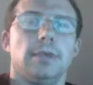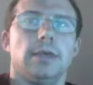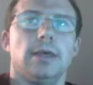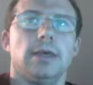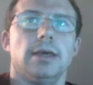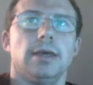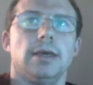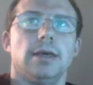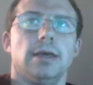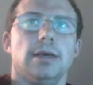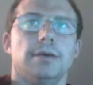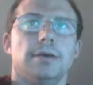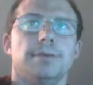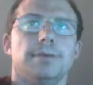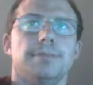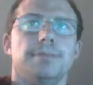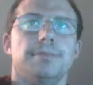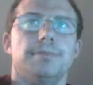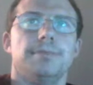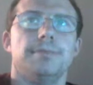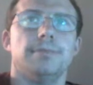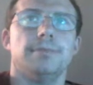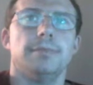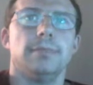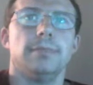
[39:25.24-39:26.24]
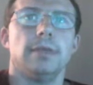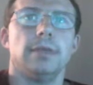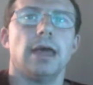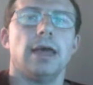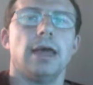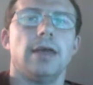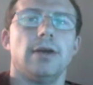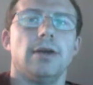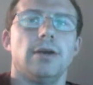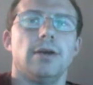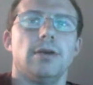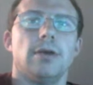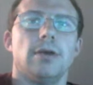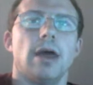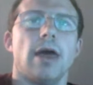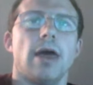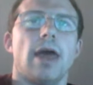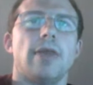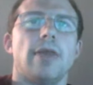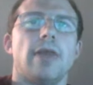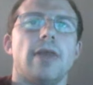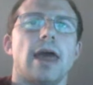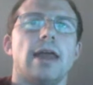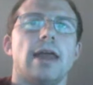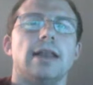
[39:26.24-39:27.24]
Yeah. Uh, yeah, I hear you.
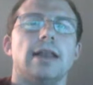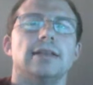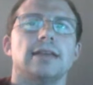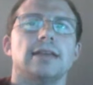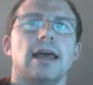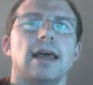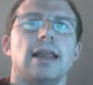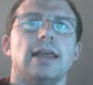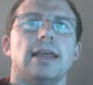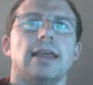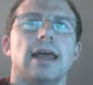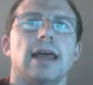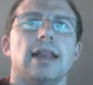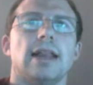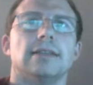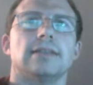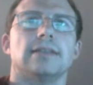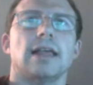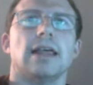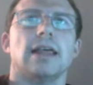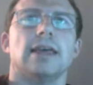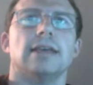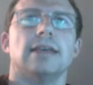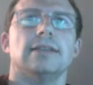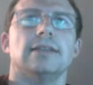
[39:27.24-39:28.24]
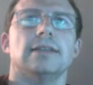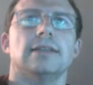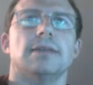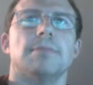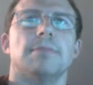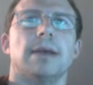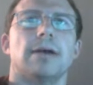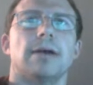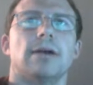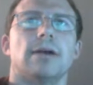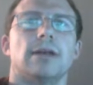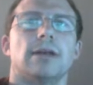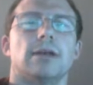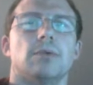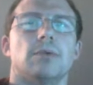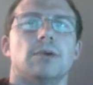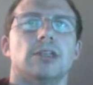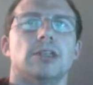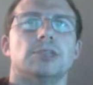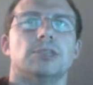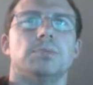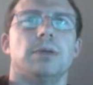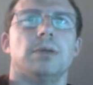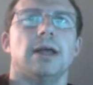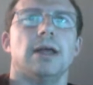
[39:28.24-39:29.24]
And and and again, it's not like he's an American where
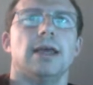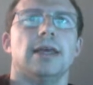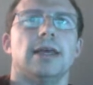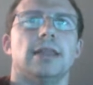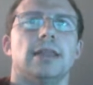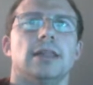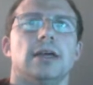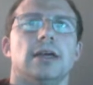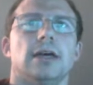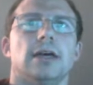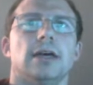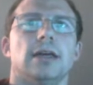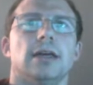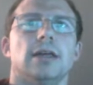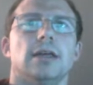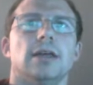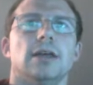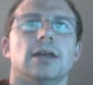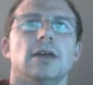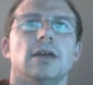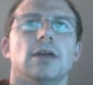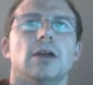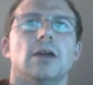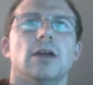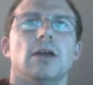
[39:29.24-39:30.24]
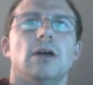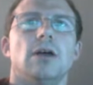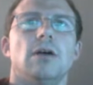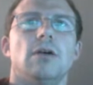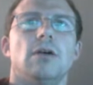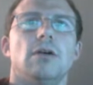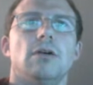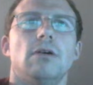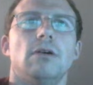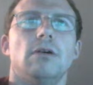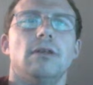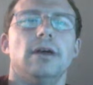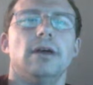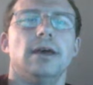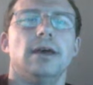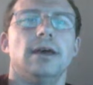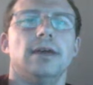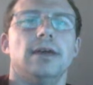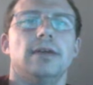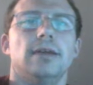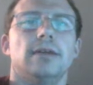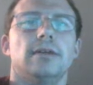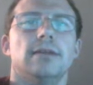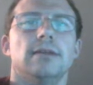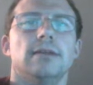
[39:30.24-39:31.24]
he's playing in like
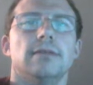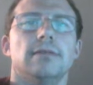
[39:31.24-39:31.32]
like